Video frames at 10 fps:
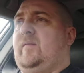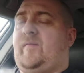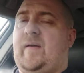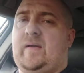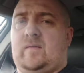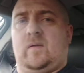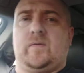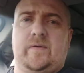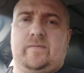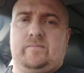fake
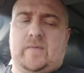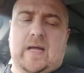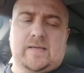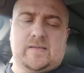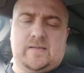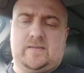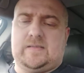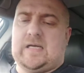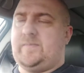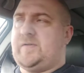London gangster
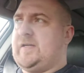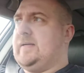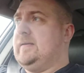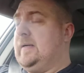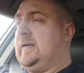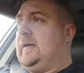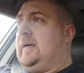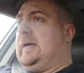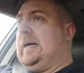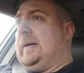type shit.
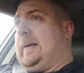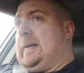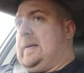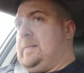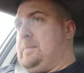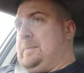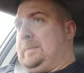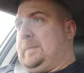I'm